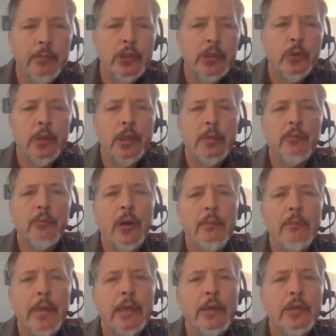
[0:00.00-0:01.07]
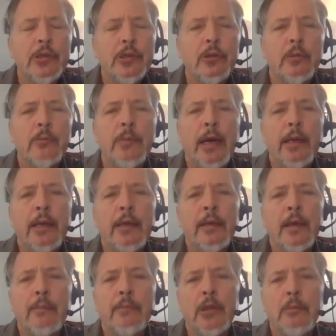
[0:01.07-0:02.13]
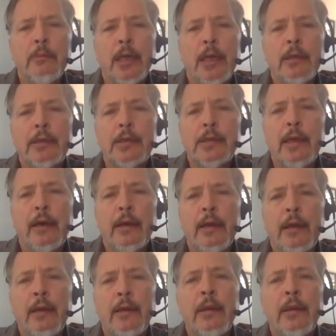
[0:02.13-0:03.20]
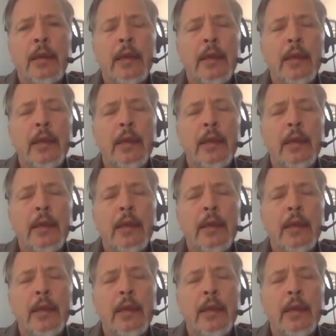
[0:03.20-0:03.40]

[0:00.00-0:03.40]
between Prime Minister Maine Abdelmalek Saeed